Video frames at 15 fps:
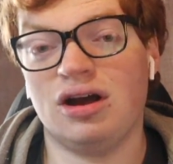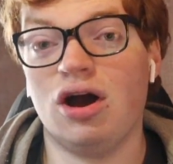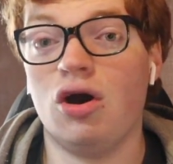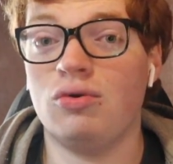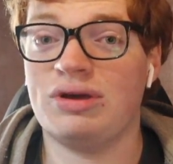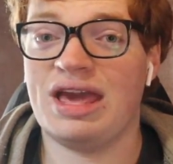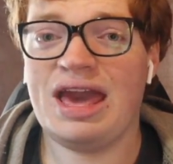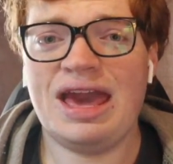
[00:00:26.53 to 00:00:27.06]

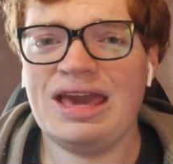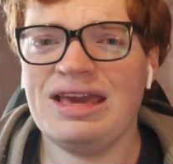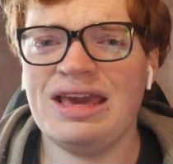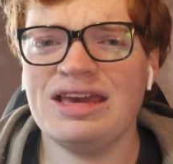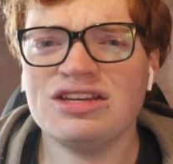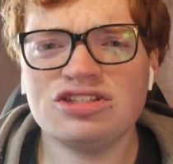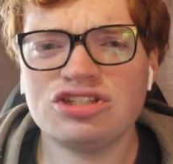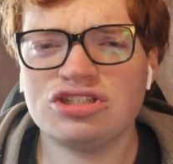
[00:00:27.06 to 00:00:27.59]

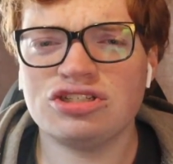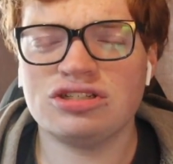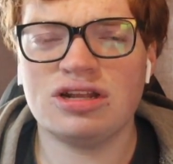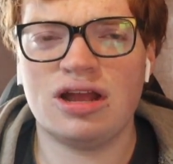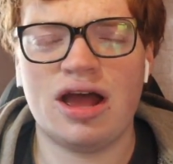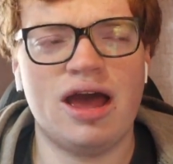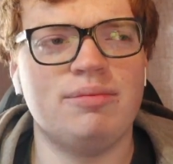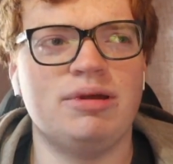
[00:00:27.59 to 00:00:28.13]
okay-ish.
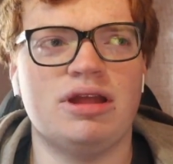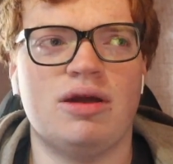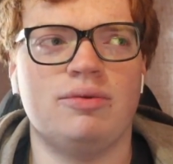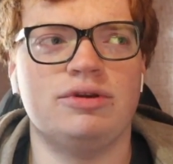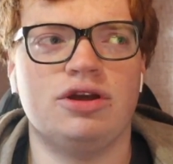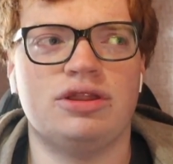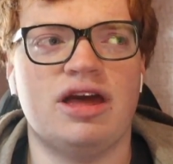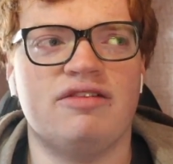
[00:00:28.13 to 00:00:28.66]
I mean, I
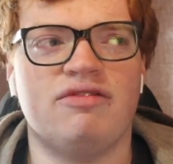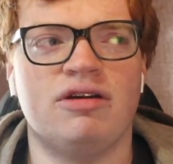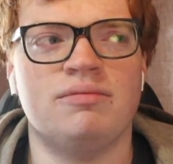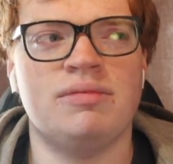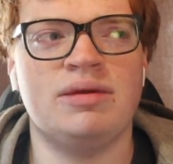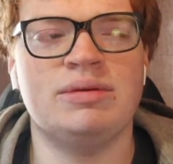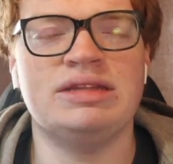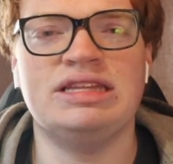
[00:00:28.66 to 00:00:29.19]
wouldn't go that far.
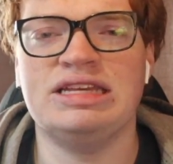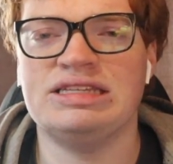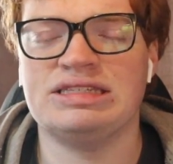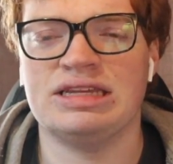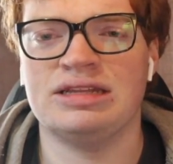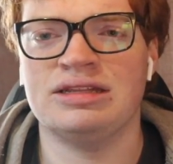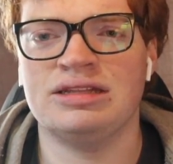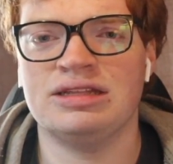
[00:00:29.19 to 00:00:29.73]
Maybe
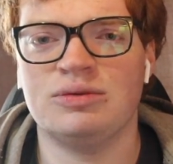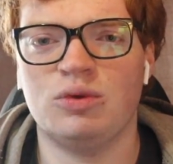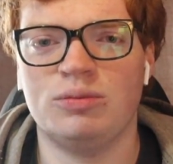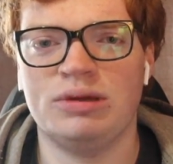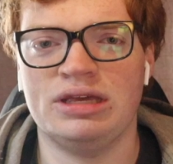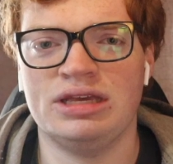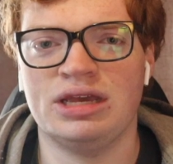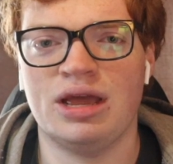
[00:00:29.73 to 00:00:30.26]
decent would
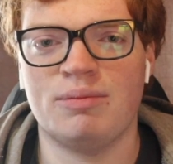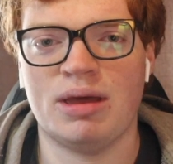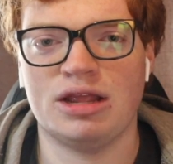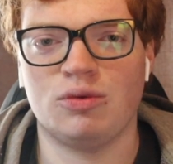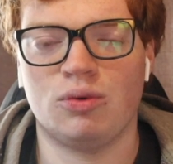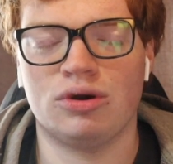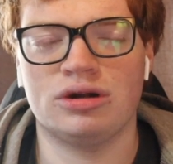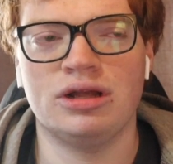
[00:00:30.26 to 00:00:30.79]
be a better
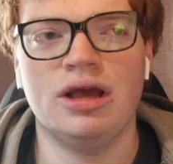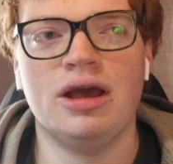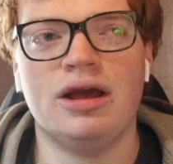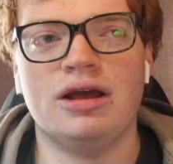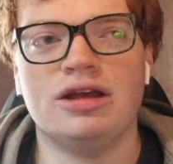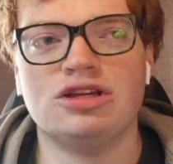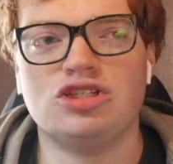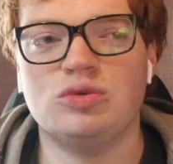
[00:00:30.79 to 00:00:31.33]
word.
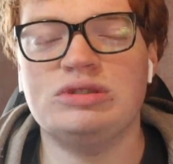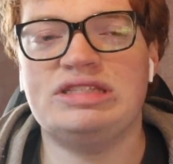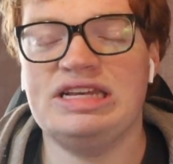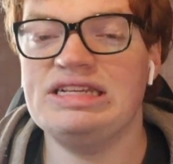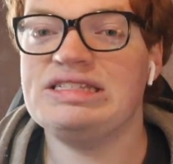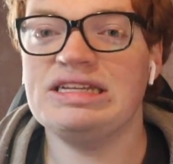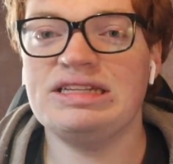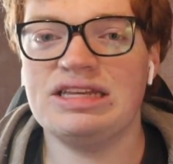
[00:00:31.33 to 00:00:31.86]
She was
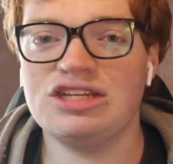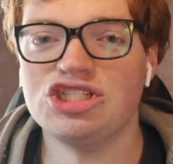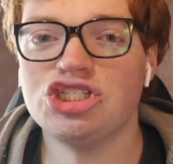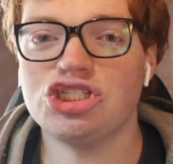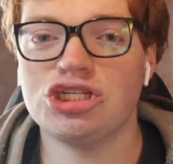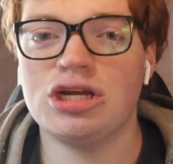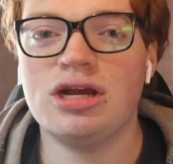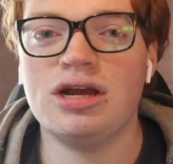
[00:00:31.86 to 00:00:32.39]

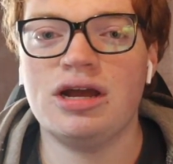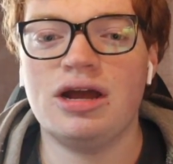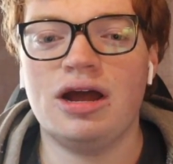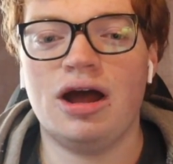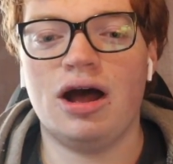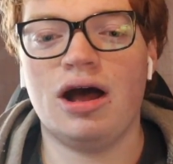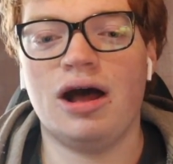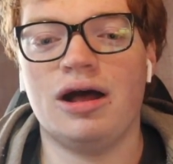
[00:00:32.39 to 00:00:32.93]
decent-ish.
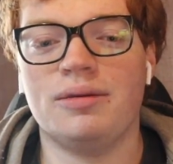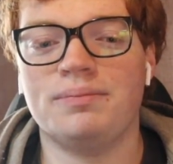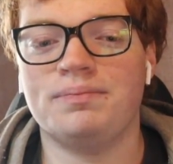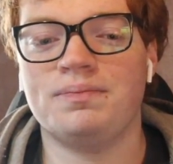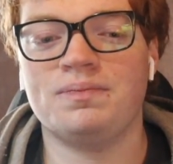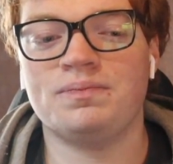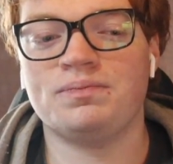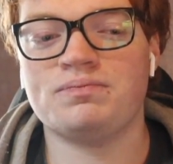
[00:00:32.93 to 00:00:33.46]

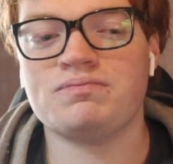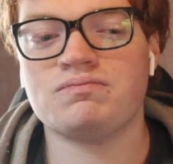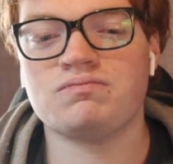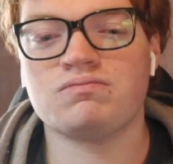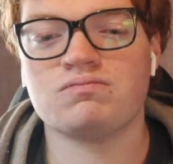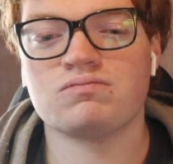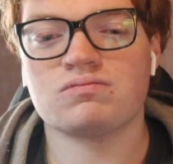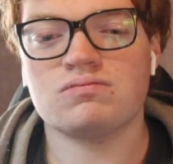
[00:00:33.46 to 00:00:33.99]
Um,
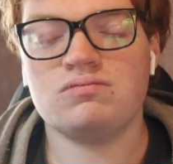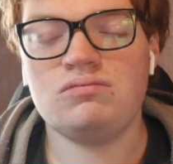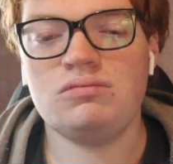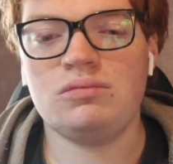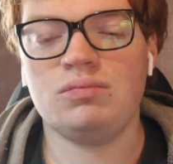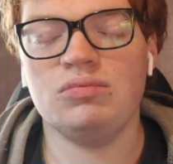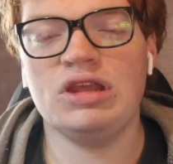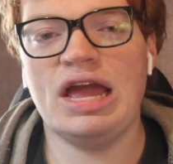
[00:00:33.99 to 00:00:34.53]

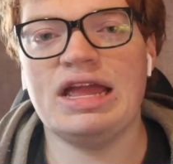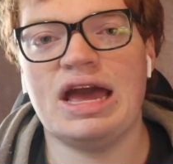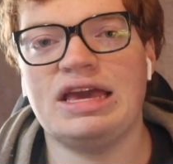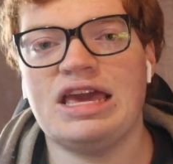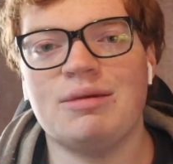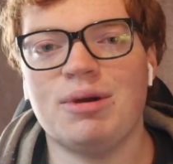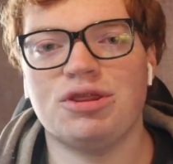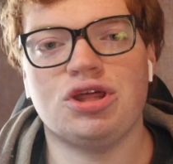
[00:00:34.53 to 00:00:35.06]
and yeah, I
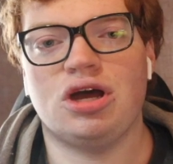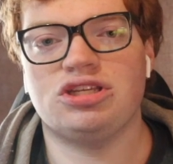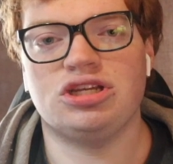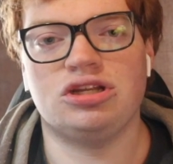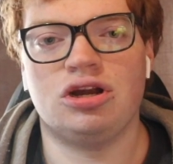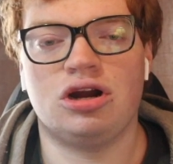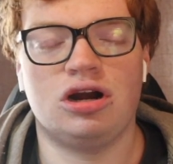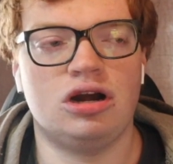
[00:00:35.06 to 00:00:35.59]
gave my thoughts
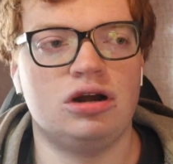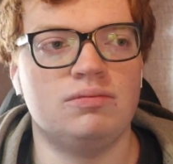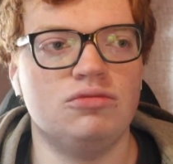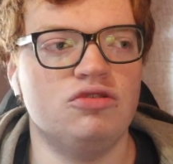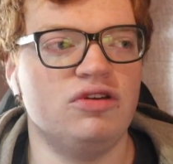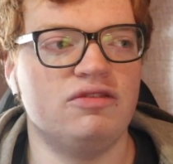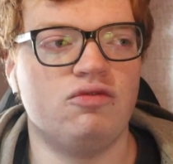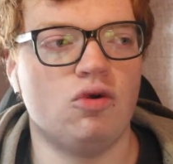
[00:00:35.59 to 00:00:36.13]
on her
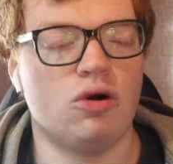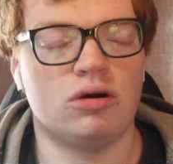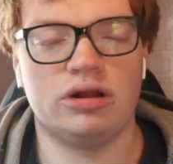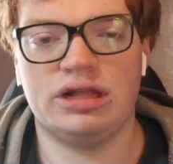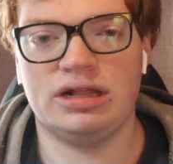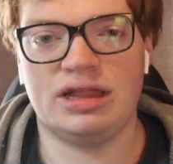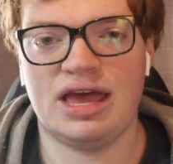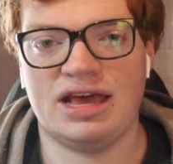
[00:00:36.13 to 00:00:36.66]
moving forward
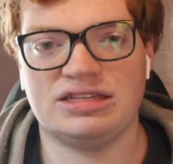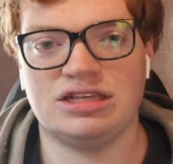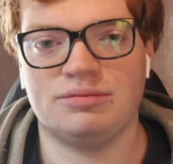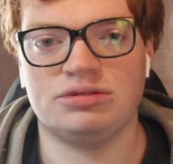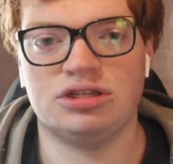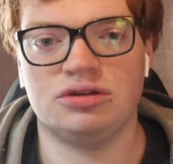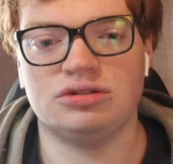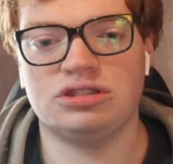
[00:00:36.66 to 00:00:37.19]
in the last
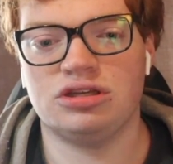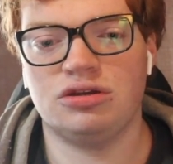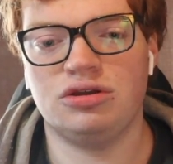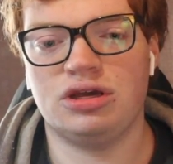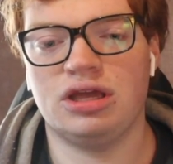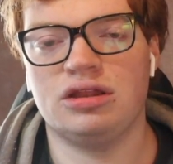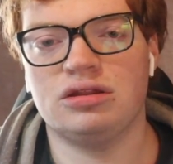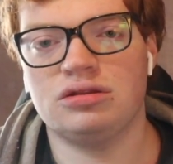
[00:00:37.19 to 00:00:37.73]
episode, so
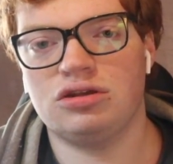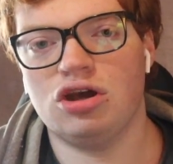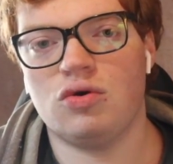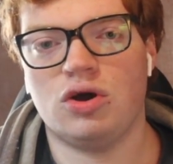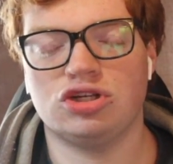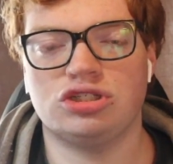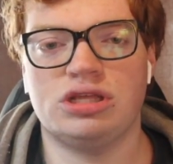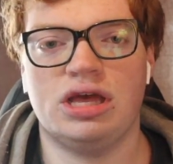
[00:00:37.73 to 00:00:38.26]
you can go
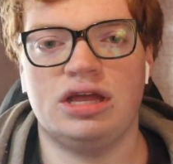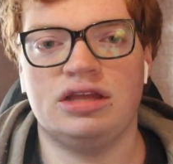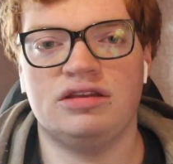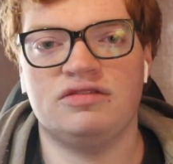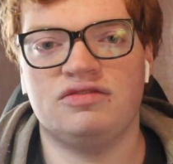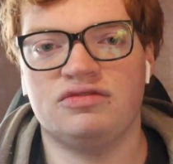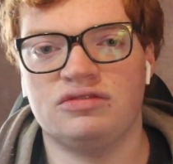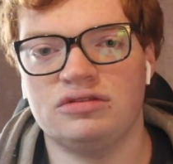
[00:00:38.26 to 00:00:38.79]
watch that
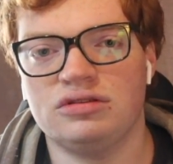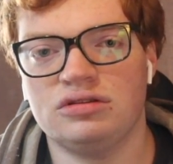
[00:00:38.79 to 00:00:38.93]
if